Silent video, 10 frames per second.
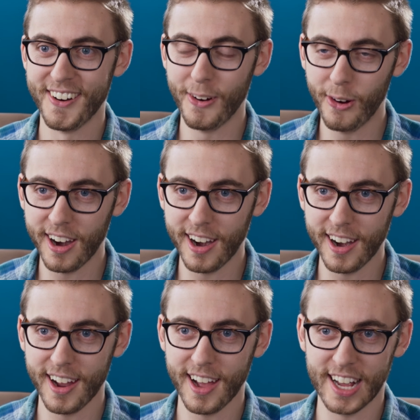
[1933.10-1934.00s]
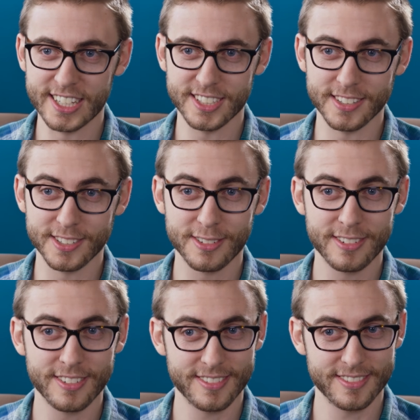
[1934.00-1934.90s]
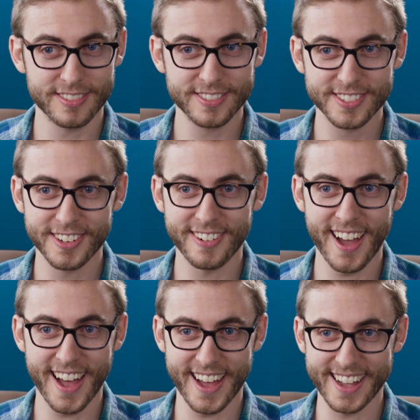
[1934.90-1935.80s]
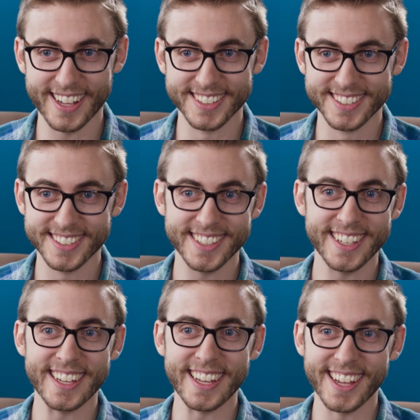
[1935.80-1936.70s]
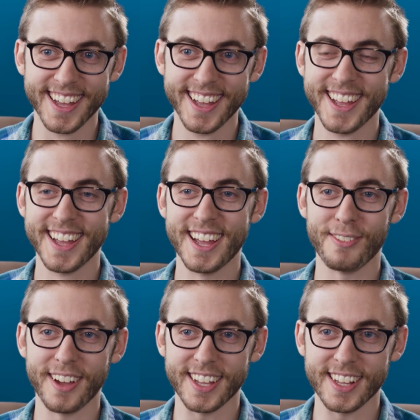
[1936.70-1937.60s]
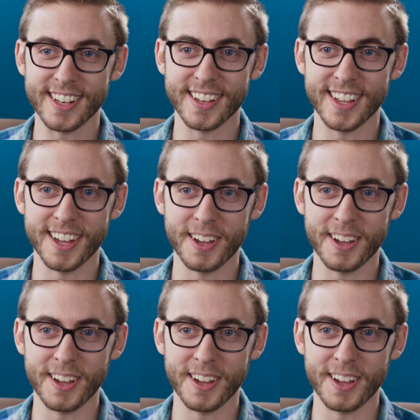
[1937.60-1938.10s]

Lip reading: Or I should try and see if I can,